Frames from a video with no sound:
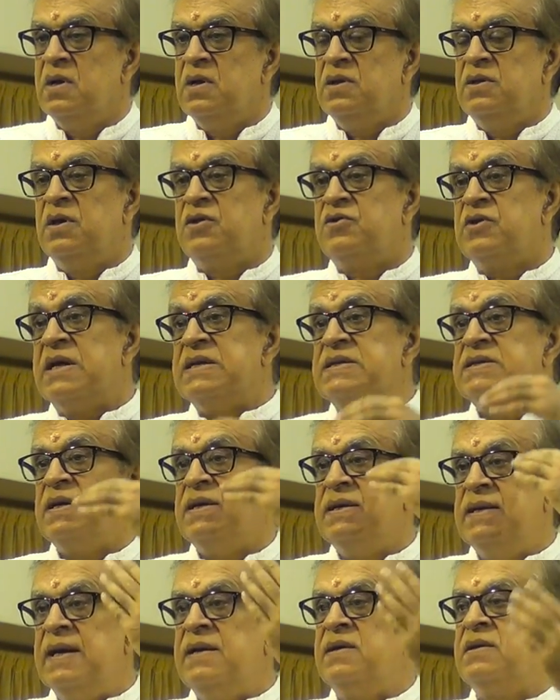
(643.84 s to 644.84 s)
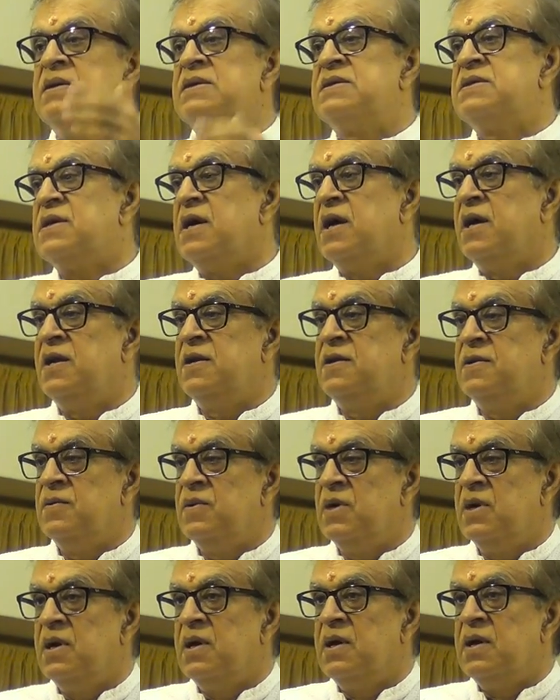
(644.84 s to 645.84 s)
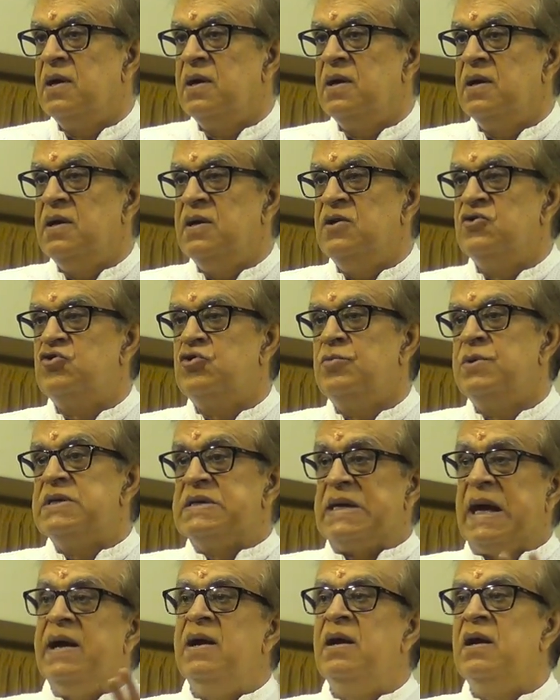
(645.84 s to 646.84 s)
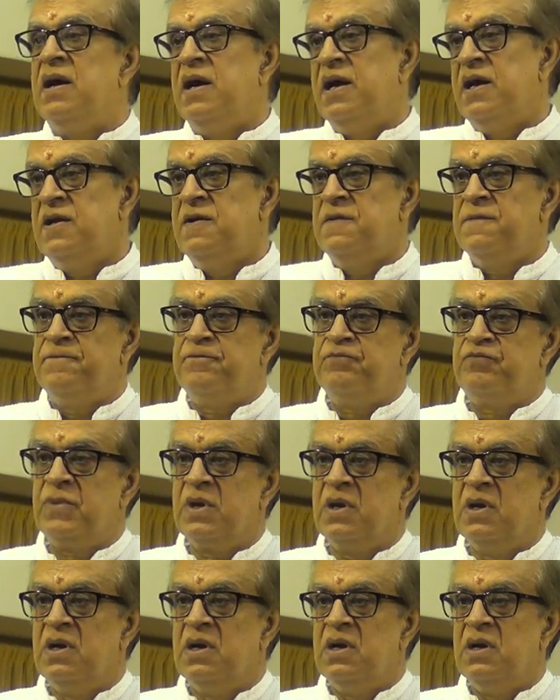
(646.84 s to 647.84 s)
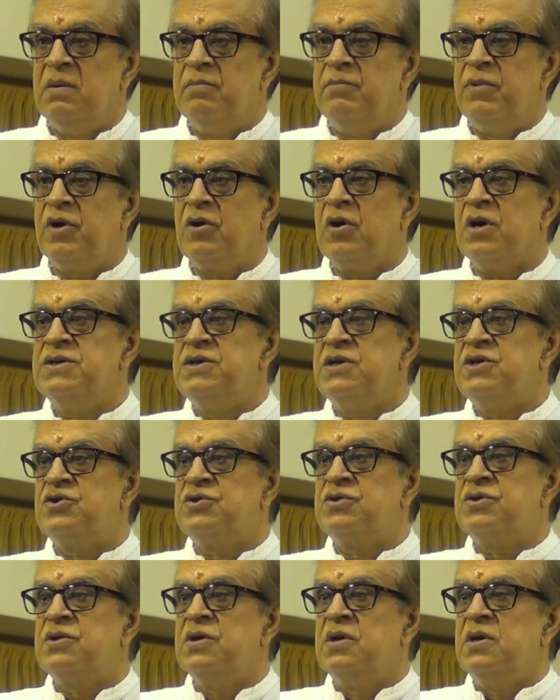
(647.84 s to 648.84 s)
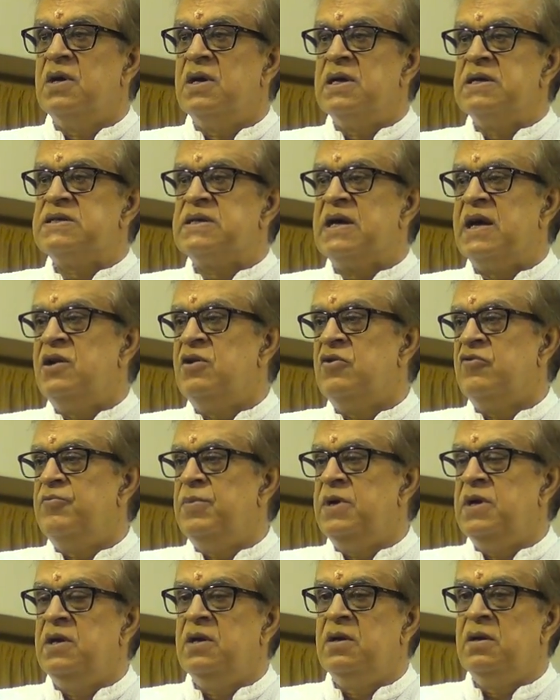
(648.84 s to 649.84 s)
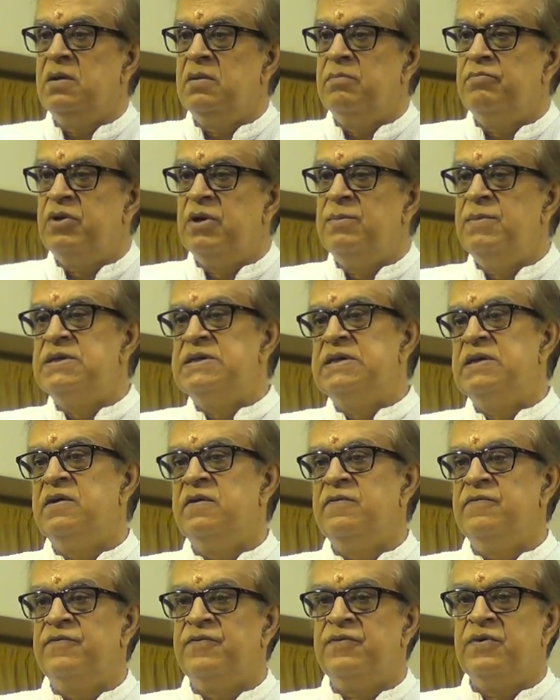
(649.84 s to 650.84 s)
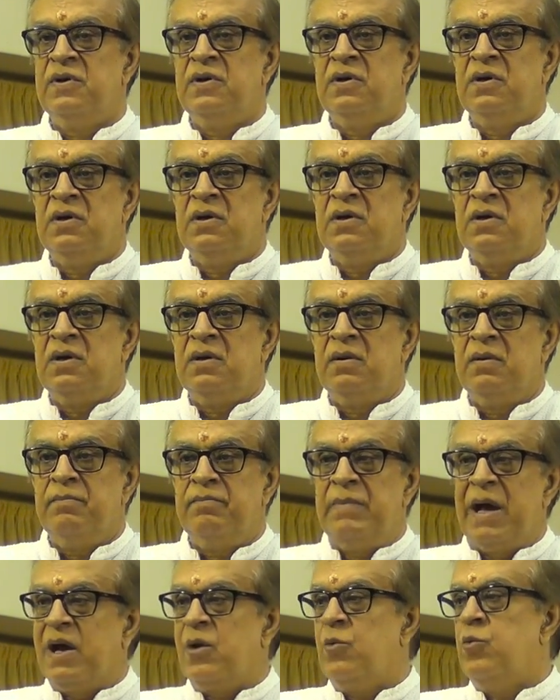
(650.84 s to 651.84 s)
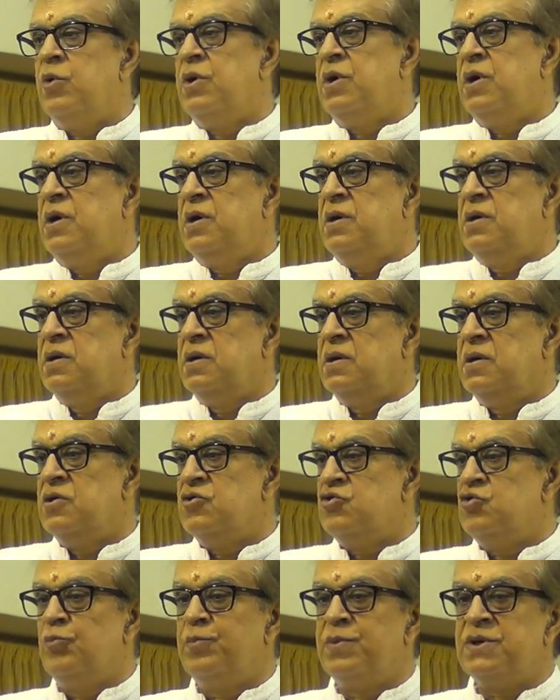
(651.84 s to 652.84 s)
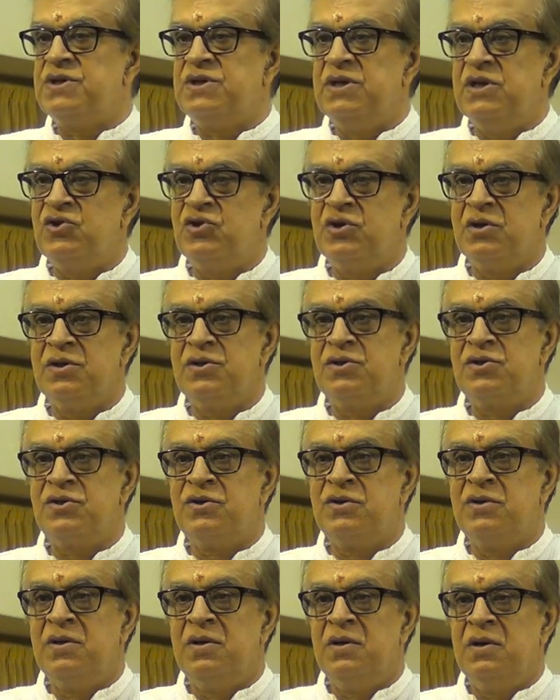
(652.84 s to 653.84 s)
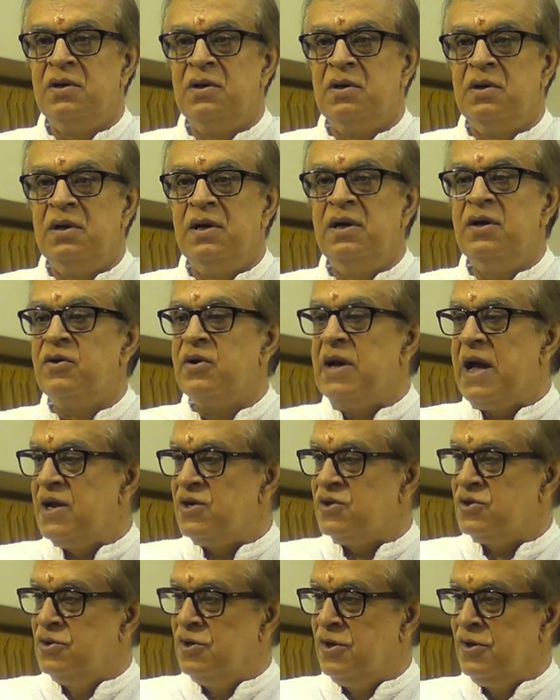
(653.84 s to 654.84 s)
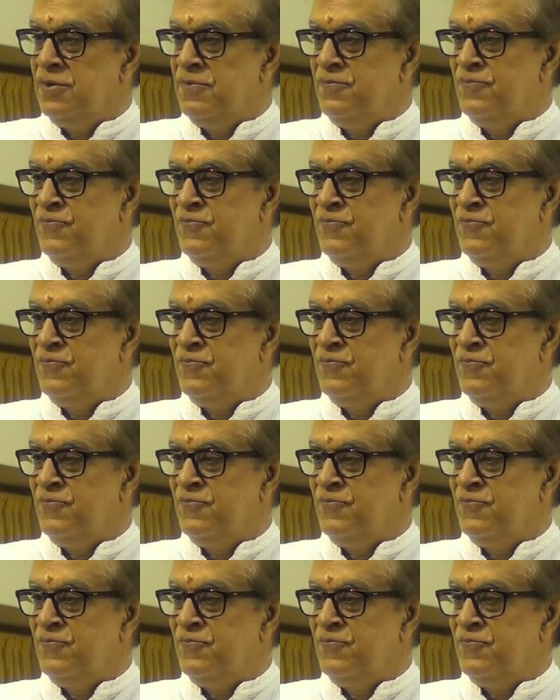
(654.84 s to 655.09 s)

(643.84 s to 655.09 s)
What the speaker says: the transcendental side, is to be sidelined because it's a sign of being primitive, backward, superstitious, irrational,